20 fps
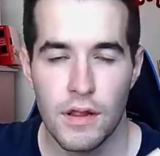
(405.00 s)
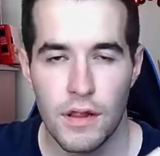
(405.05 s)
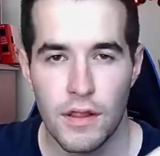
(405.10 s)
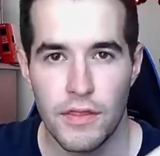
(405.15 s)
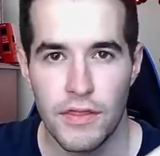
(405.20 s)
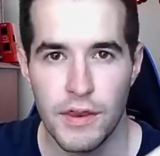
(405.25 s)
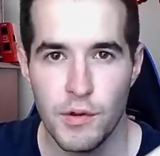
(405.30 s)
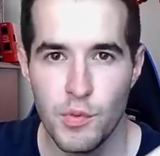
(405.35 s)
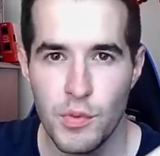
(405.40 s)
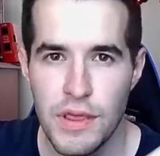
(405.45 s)

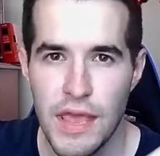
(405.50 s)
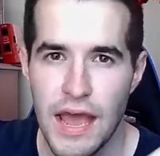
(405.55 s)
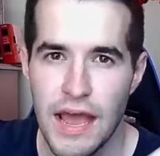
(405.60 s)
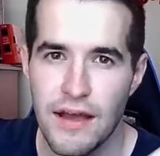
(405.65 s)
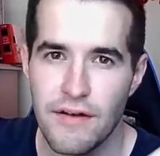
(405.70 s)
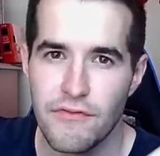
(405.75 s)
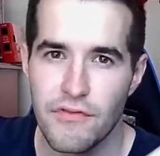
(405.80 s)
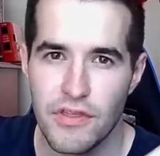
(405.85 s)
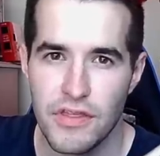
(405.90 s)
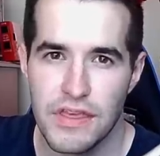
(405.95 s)
Then we
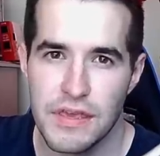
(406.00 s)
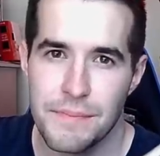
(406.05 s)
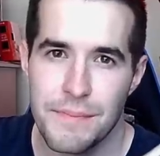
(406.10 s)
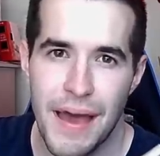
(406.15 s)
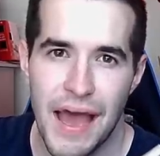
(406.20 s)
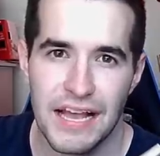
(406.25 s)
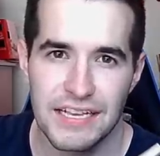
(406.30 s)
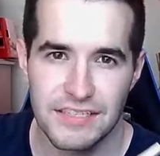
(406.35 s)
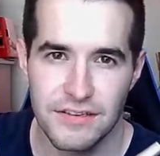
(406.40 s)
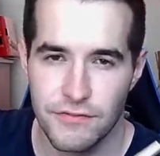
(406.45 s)
have the
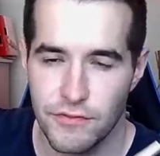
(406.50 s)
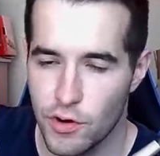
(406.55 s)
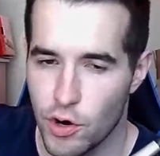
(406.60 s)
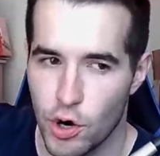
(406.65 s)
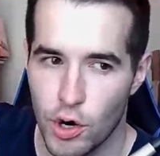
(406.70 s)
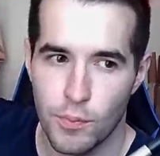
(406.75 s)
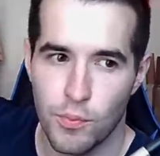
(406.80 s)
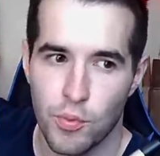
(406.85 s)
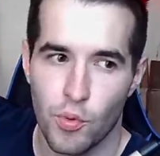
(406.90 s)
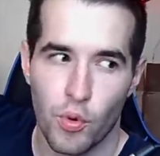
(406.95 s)
massive
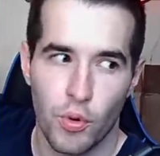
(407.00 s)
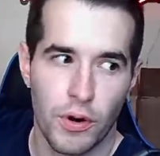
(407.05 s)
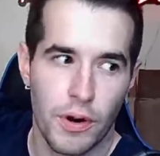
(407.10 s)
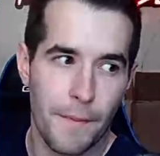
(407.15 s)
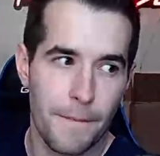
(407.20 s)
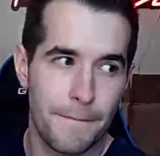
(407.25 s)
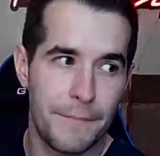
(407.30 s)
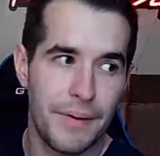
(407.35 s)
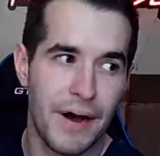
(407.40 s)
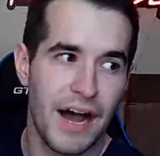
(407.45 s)
cardboard
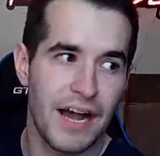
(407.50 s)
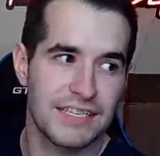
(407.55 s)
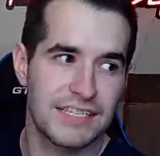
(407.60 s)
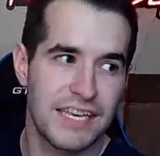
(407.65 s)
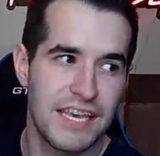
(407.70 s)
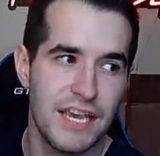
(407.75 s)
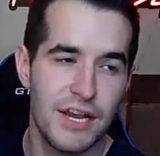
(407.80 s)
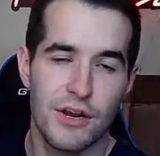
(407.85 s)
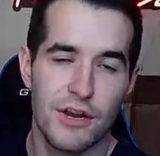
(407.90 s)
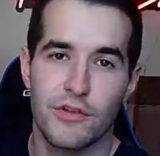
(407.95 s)
box
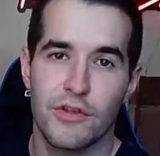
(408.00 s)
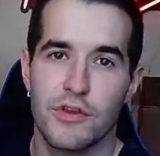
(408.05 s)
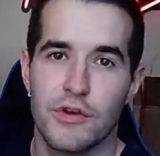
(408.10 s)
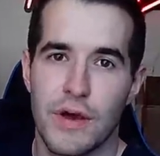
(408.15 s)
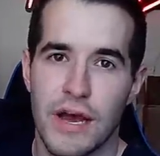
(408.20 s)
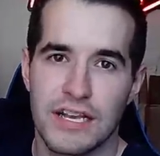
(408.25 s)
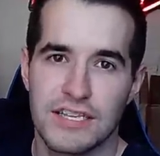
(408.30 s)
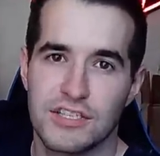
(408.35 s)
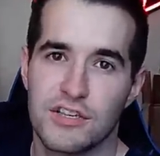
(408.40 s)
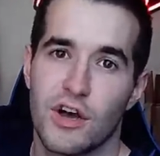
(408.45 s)
here that you
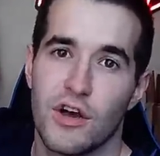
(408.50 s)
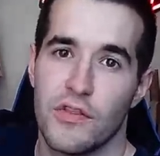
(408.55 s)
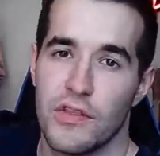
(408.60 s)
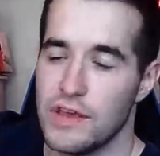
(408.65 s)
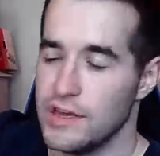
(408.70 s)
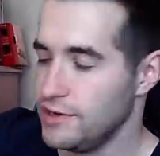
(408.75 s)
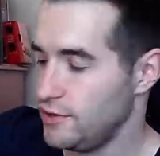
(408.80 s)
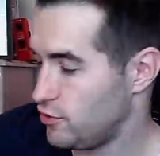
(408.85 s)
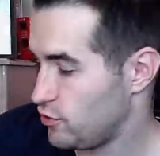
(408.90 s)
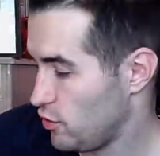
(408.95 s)
guys saw in the
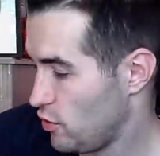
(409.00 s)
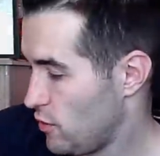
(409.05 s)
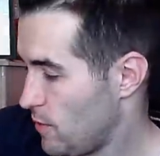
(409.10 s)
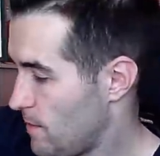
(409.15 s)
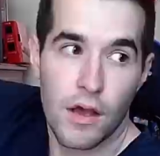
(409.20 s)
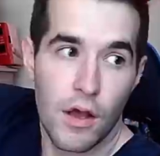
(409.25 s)
intro.